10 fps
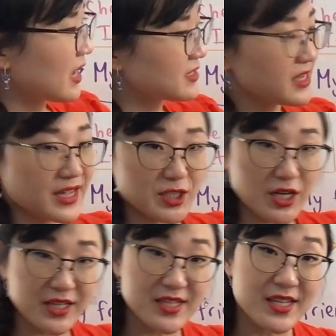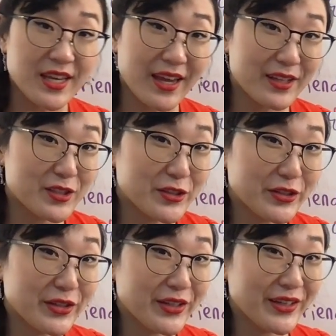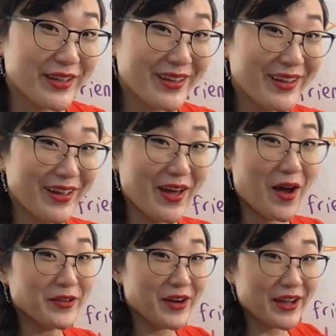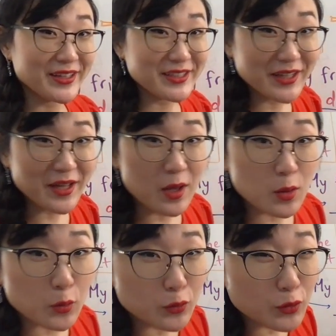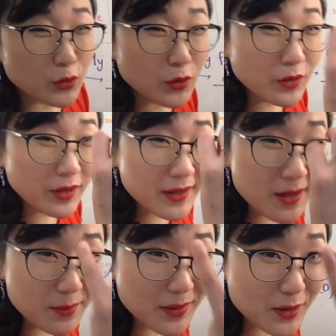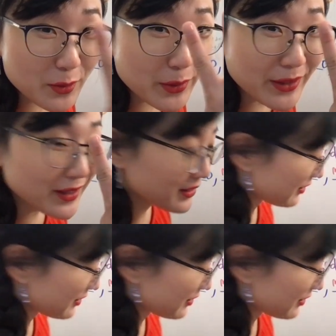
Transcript: SH, and CH. All right. Rule number 3.